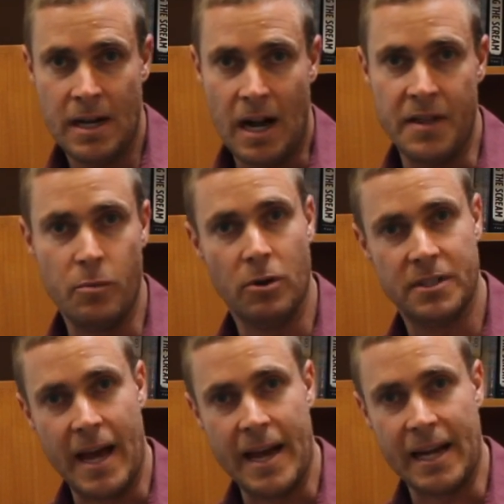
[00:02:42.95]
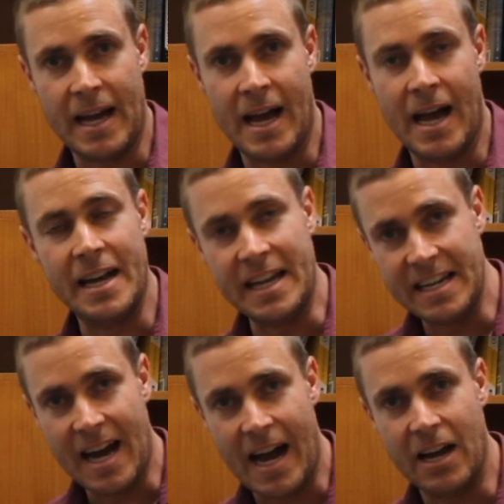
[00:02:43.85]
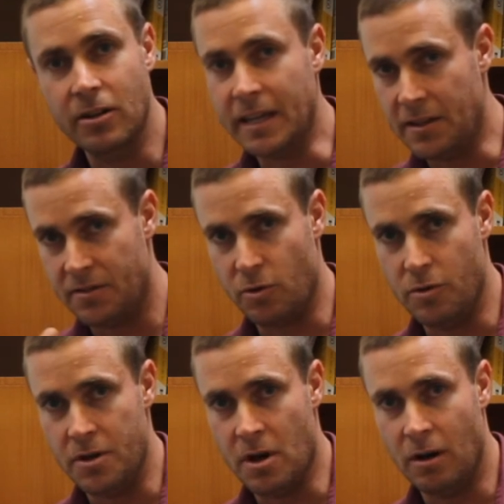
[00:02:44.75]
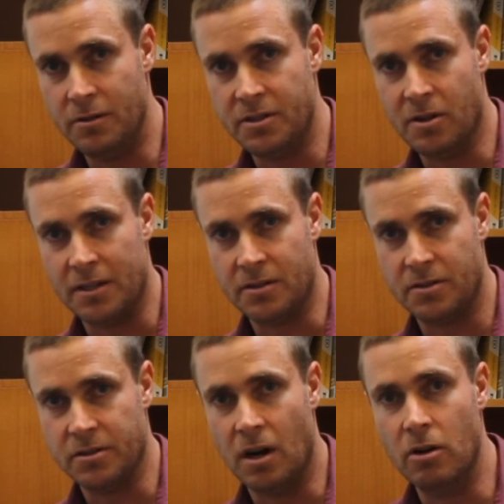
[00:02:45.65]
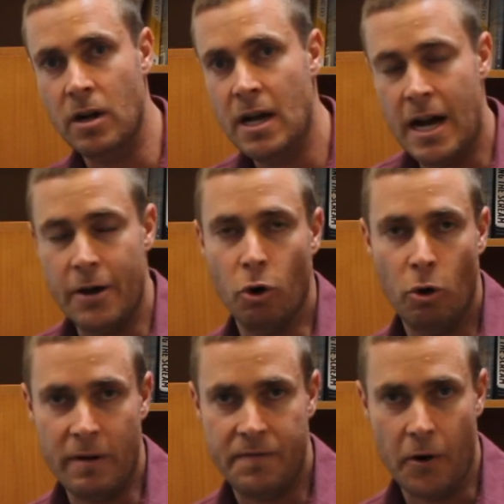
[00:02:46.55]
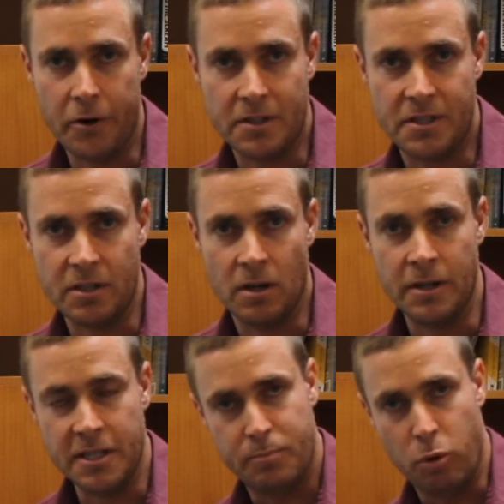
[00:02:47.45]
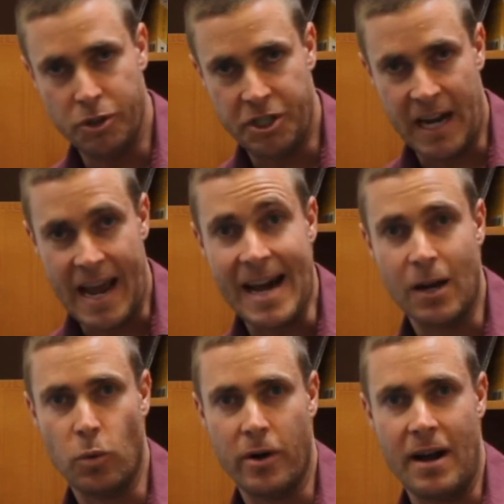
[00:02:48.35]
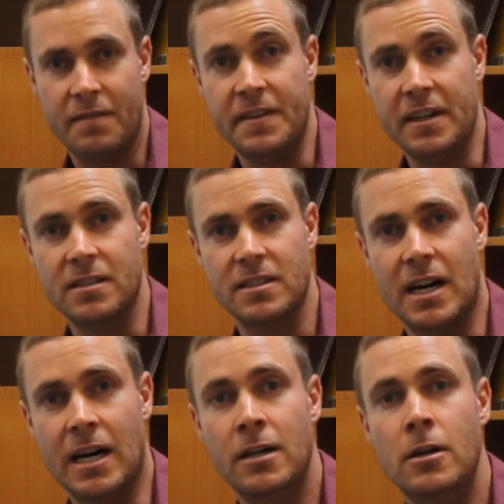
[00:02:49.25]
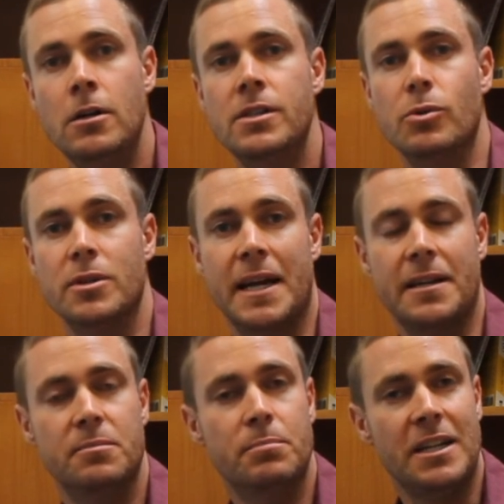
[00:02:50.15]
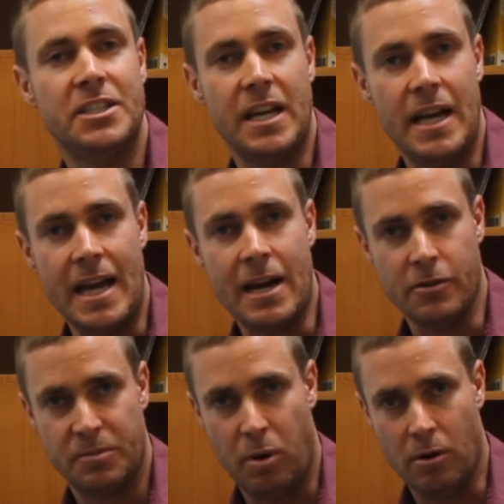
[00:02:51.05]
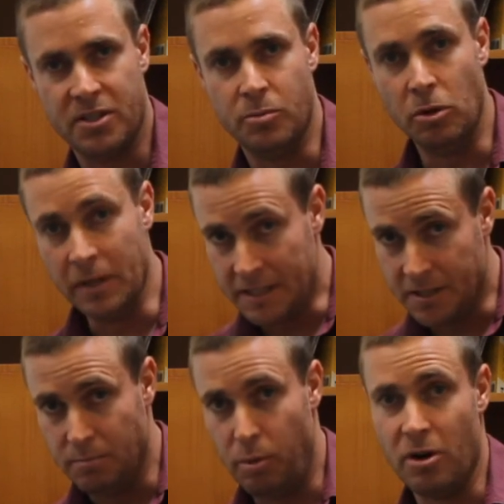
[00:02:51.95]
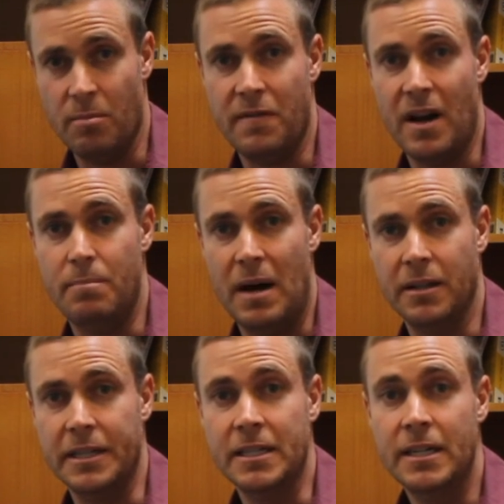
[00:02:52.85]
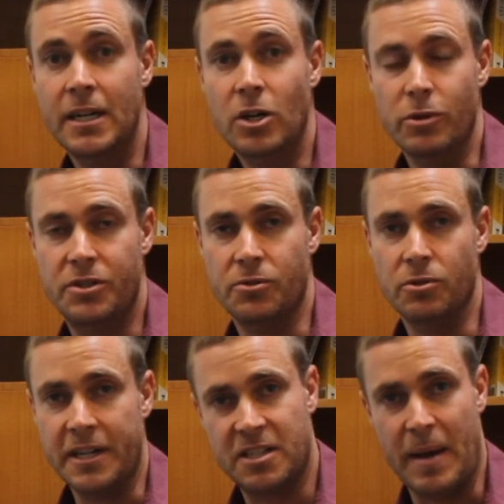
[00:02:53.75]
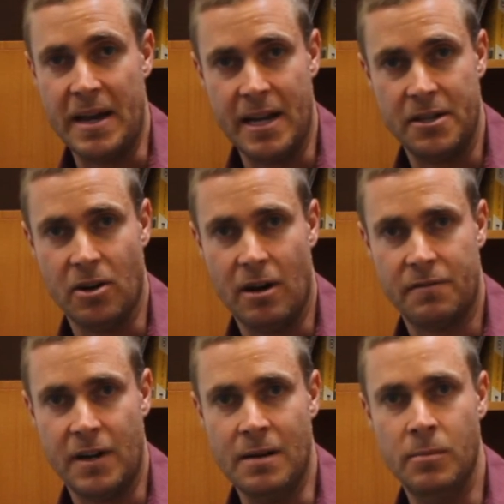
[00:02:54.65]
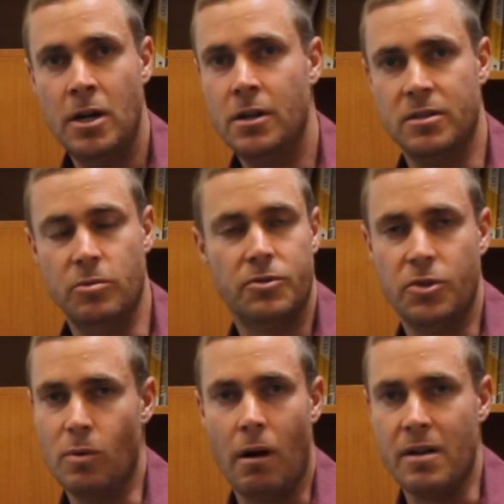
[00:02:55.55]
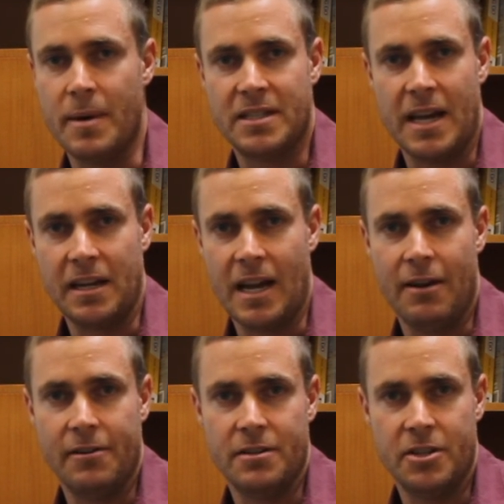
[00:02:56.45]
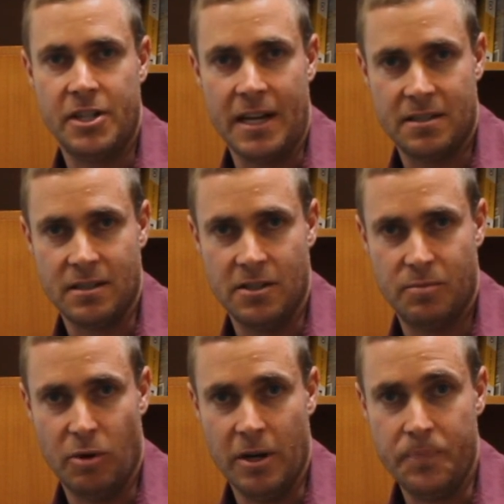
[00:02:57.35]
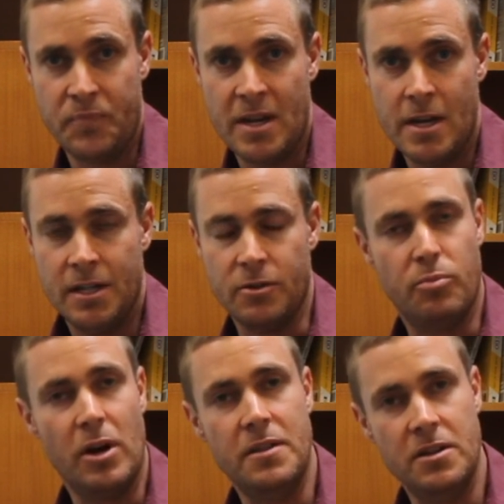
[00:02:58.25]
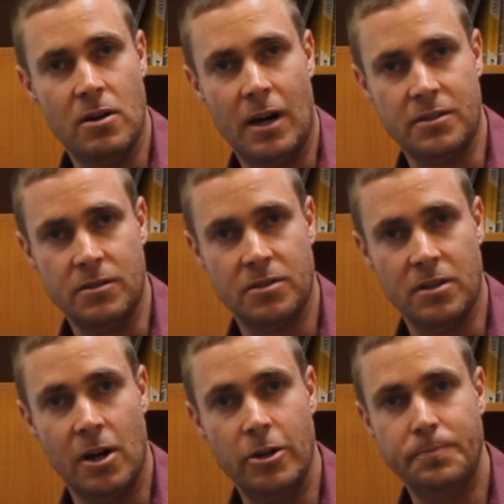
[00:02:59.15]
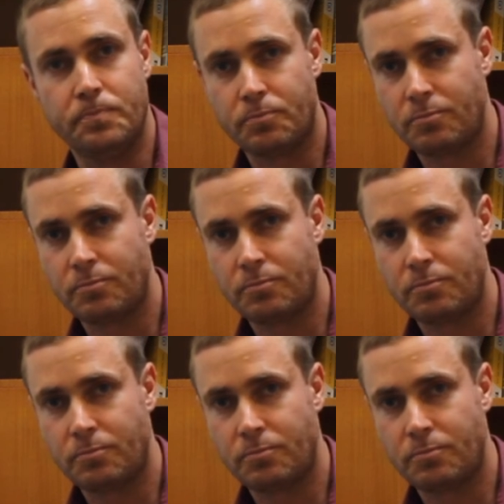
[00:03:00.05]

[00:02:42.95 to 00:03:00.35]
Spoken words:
And then we're going to take an inhale in through the nose, nice and slow. And all we're focusing on is pushing out where our fingers are. So we're going to take as much air as possible into the bottom of our belly, which will expand our diaphragm. So we're not too worried about taking air into the chest at this point. So we breathe in nice and slow.